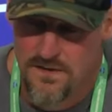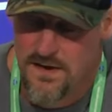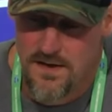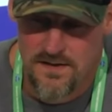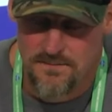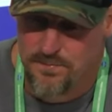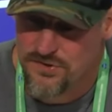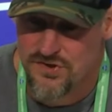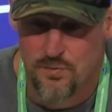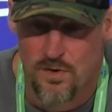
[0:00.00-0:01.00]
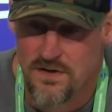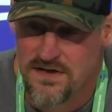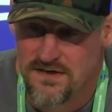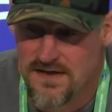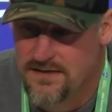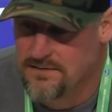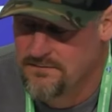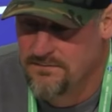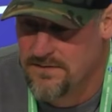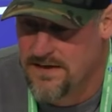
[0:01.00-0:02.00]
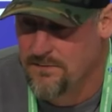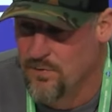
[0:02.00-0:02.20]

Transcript: uh, and puts the work in like like